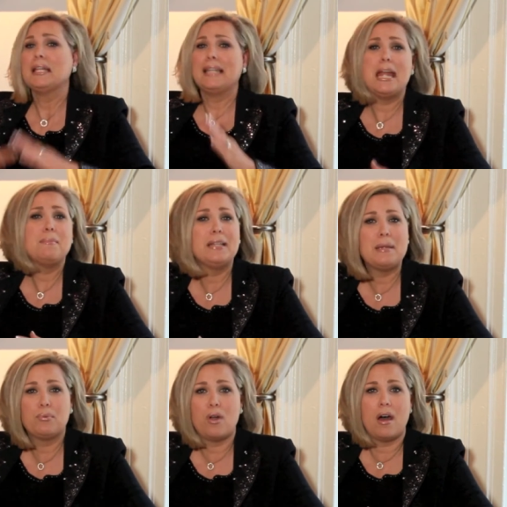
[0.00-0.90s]
labeling
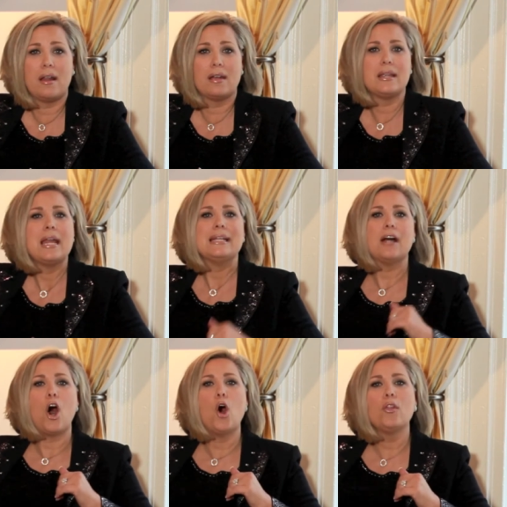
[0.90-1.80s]
product,
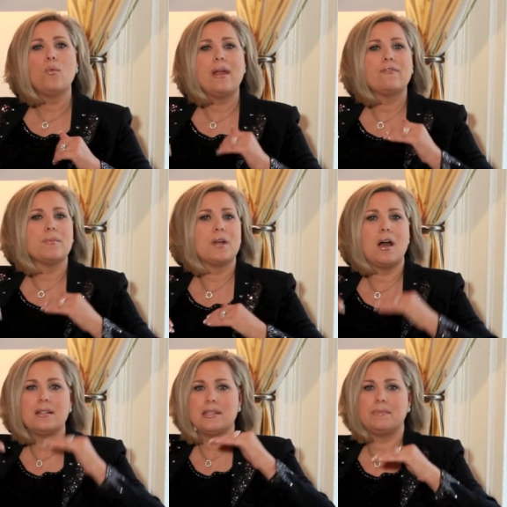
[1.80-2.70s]
all the way from
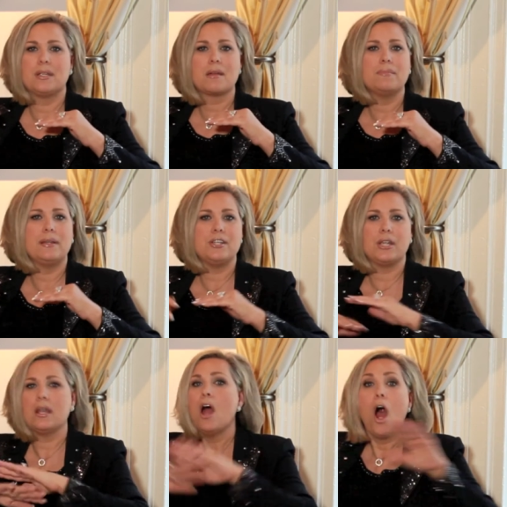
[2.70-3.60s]
concept to
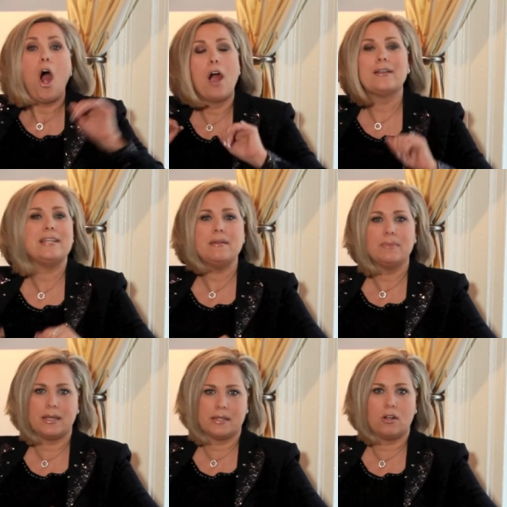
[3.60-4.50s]
completion, our team
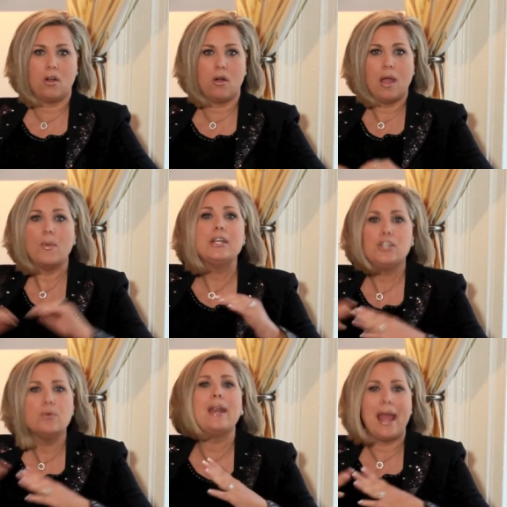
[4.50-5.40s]
does it all and we
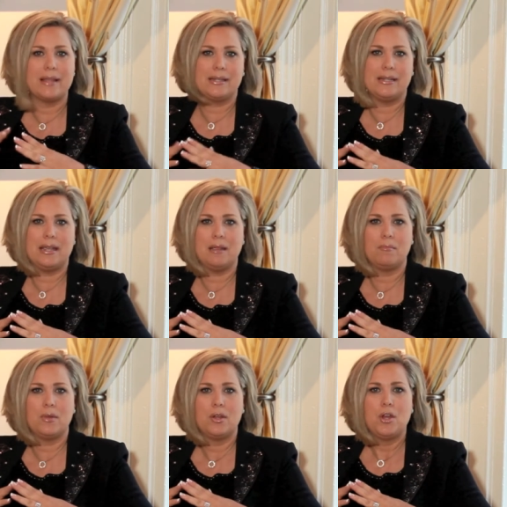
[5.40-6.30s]
do it as a team.
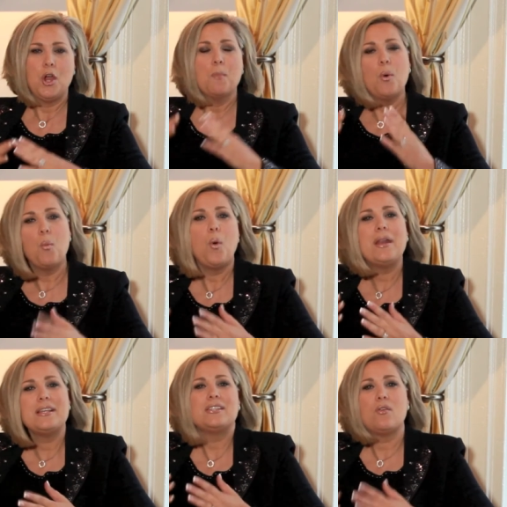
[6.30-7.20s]
But
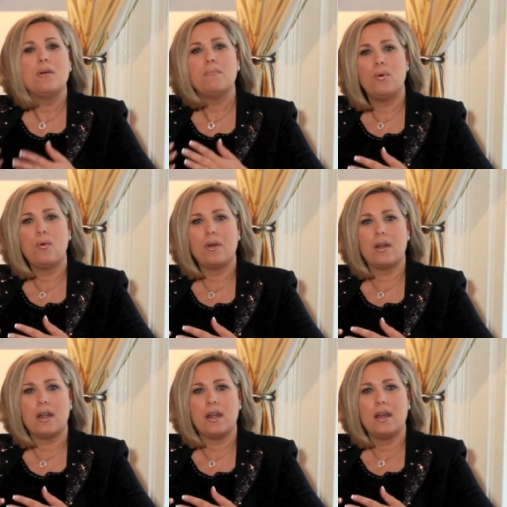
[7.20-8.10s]
what is so
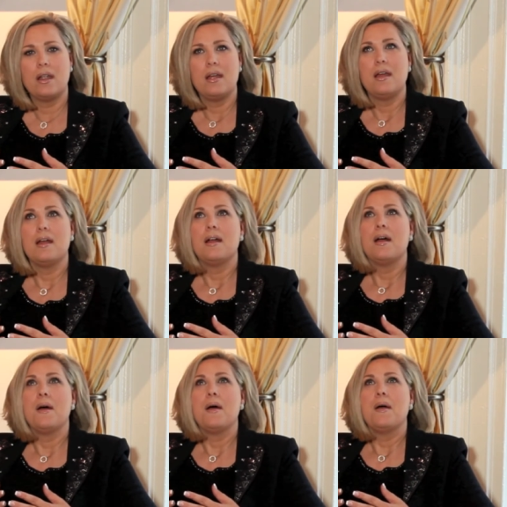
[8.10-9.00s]
important
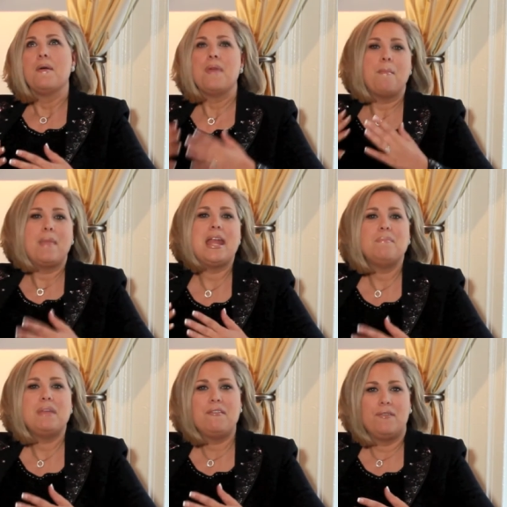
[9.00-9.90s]
that made
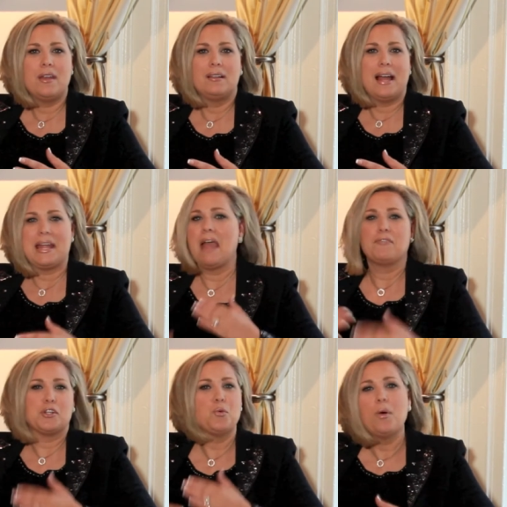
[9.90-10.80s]
me feel like
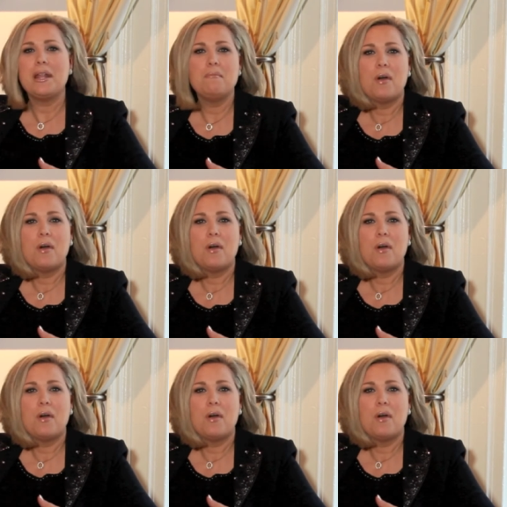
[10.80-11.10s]
after 20